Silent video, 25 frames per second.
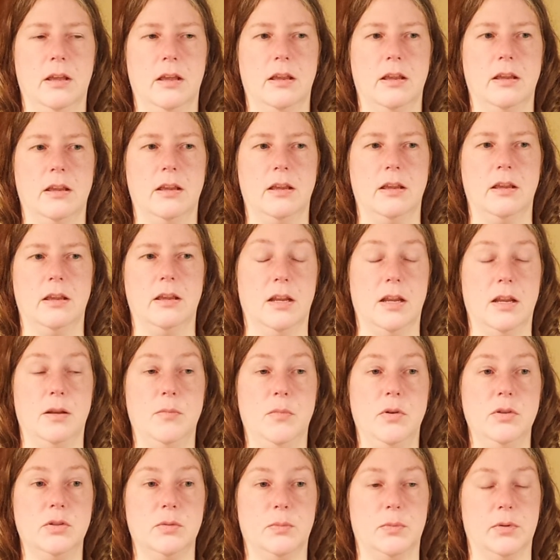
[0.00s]
in
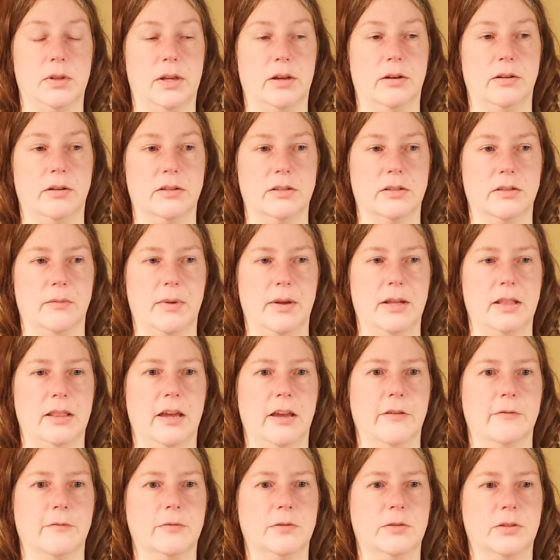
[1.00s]
multiple areas of my
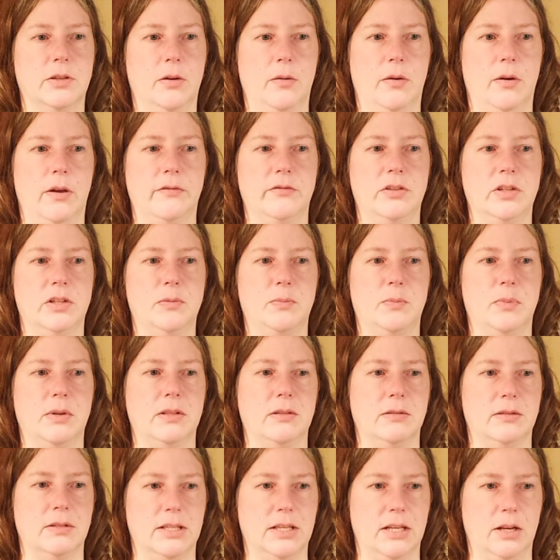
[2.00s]
life. So I've just
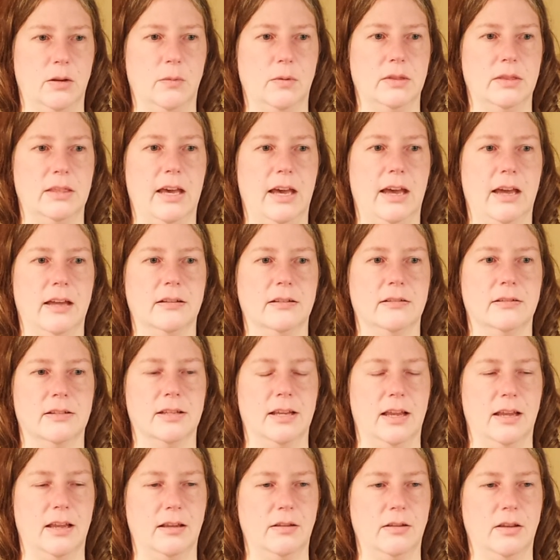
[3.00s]
been sitting with that and
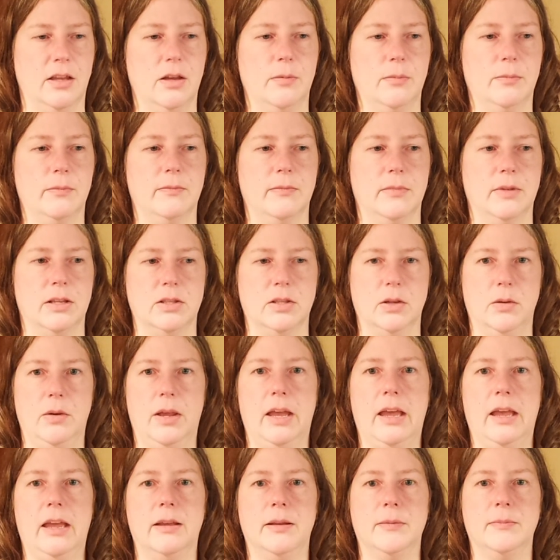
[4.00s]
saying, yeah, it's
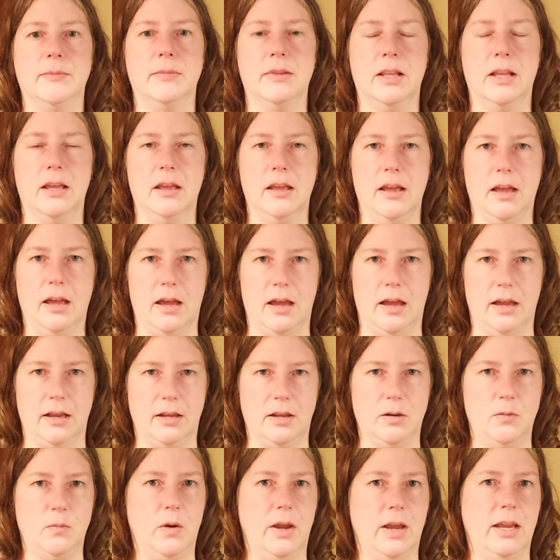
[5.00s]
okay. I
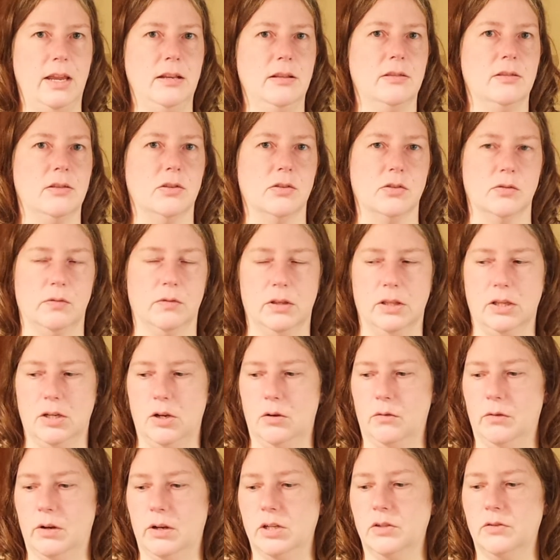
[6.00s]
can wait. There's really
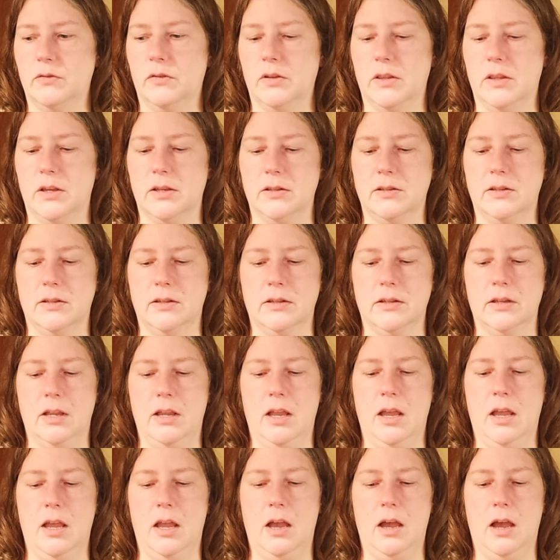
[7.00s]
no rush for this.
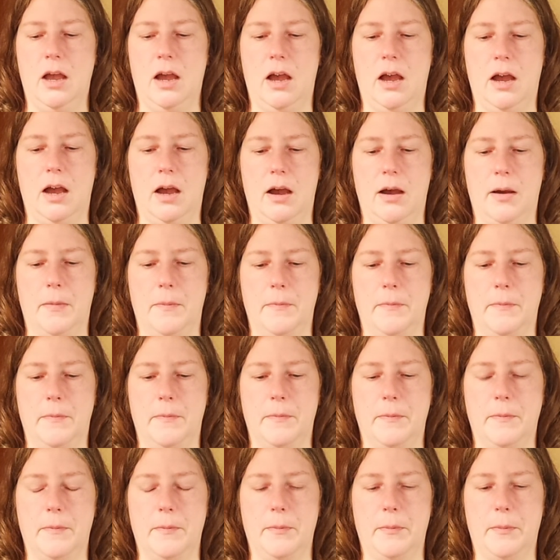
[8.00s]

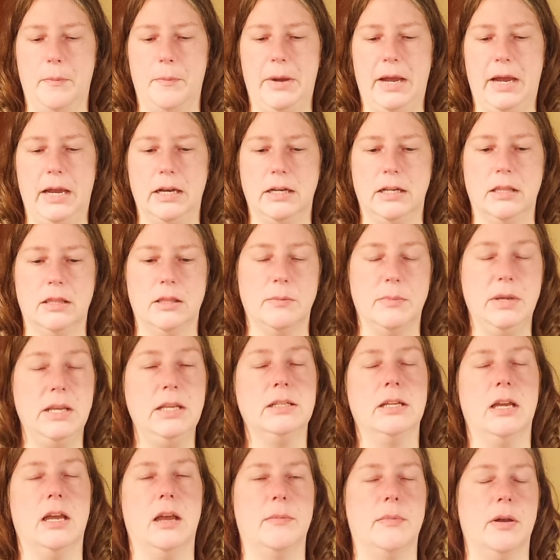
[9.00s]
But in the
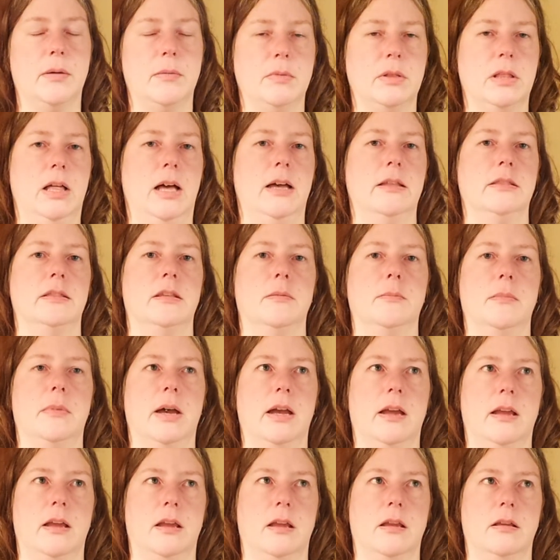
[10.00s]
meantime, I'm glad that
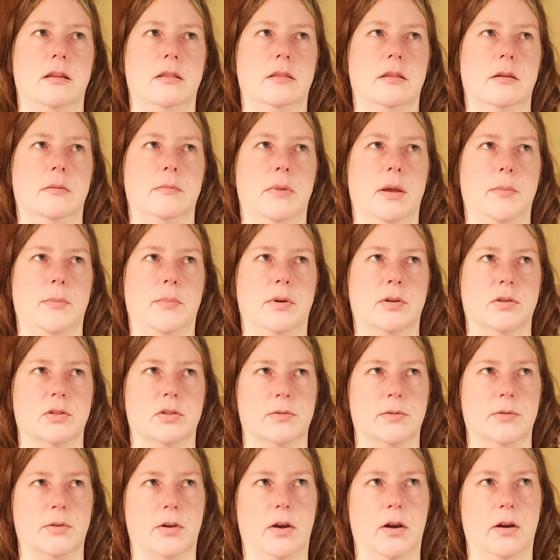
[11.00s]
my
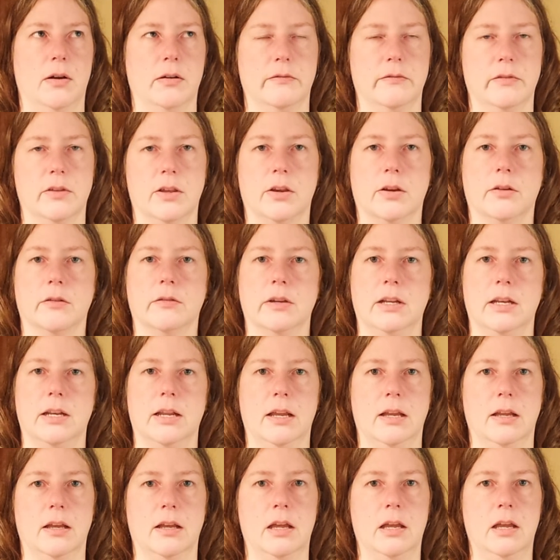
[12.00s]
personal card of the year
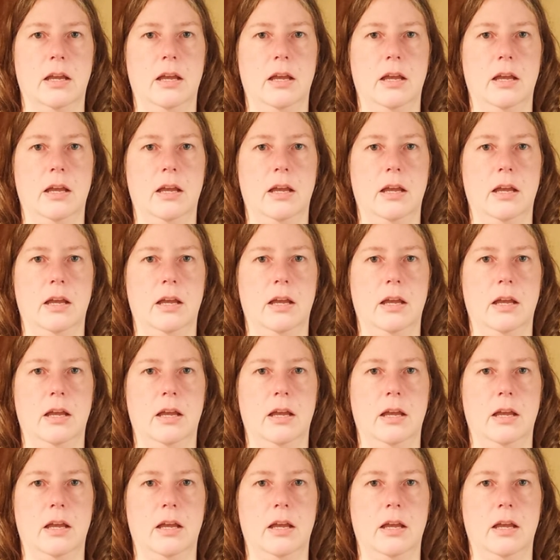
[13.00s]
reading,